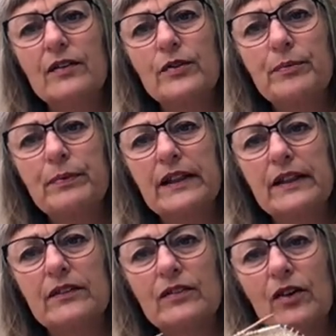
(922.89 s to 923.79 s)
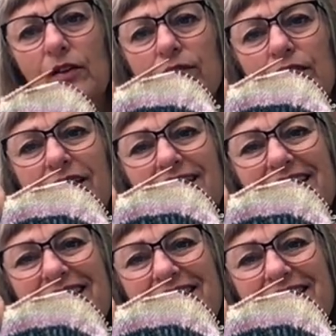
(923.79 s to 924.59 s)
repeat of the